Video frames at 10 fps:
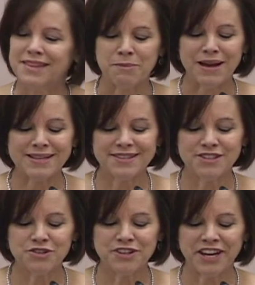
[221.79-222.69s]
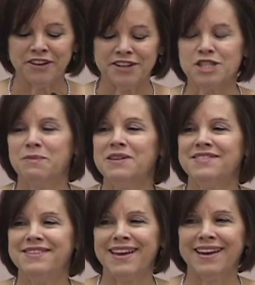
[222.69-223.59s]
Now, my sister Karen is the
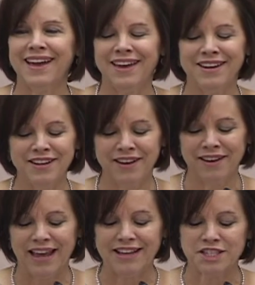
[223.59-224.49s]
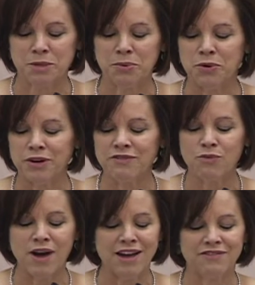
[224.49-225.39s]
most dedicated and supportive
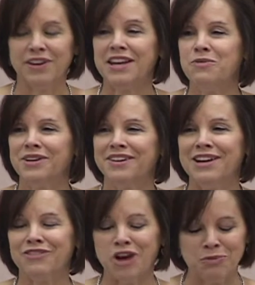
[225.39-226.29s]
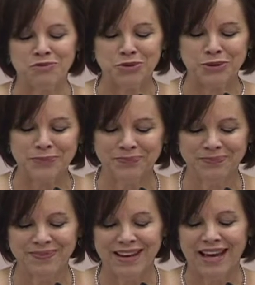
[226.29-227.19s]
wife anyone could ever hope for.
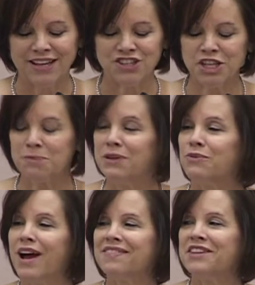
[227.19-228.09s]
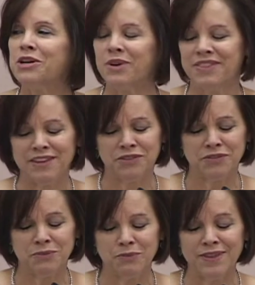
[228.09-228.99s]
And she had been right there
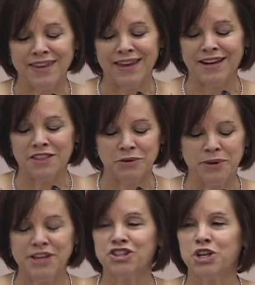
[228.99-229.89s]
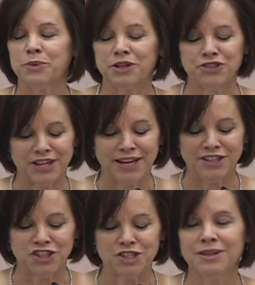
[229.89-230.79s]
with Eddie through each career
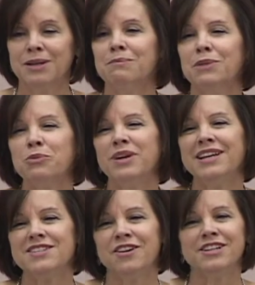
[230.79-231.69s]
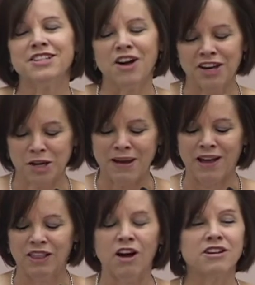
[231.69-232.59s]
change. But when he started talking
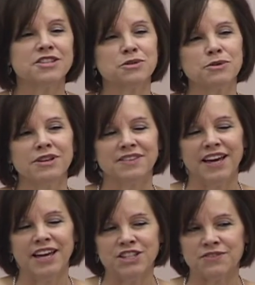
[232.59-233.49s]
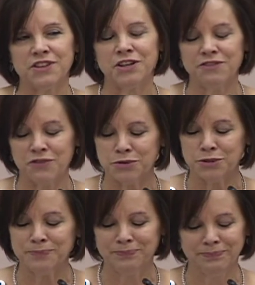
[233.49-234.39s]
about law school at the age of
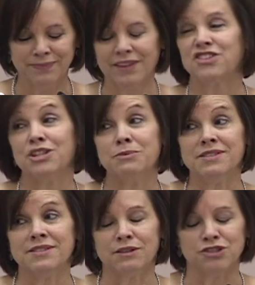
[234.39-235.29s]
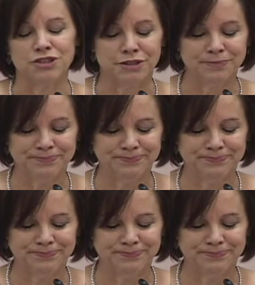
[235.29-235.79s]
34, she wasn't so sure.